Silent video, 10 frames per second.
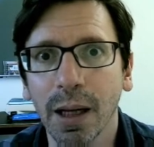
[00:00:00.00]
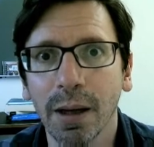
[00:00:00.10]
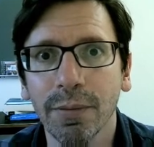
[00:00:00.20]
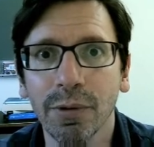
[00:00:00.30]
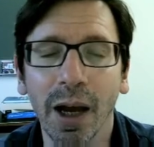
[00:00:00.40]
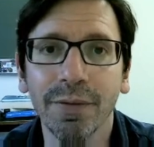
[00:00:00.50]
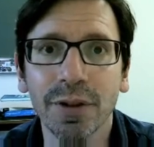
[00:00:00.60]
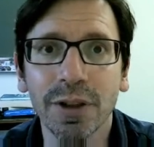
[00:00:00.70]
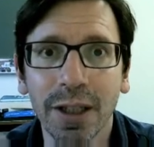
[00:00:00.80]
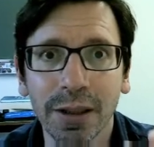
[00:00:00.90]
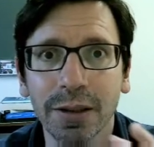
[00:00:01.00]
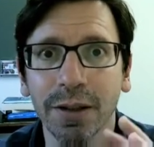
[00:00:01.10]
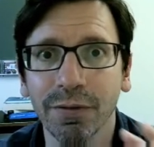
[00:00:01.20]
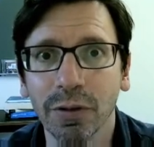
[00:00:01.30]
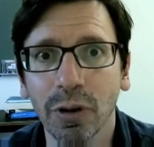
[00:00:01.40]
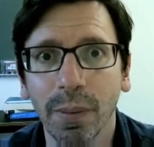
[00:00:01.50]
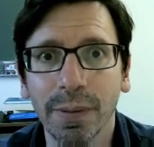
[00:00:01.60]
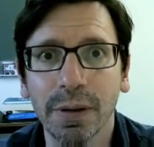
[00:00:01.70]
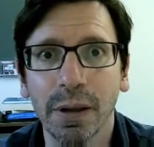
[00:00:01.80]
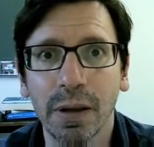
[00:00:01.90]
You have 6 different
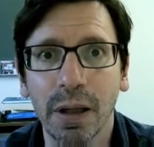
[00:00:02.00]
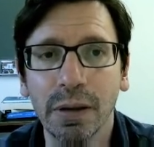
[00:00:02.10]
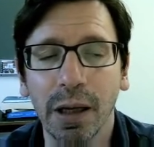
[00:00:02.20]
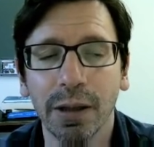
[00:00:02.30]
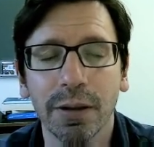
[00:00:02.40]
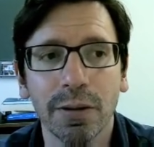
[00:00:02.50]
topics, as I said,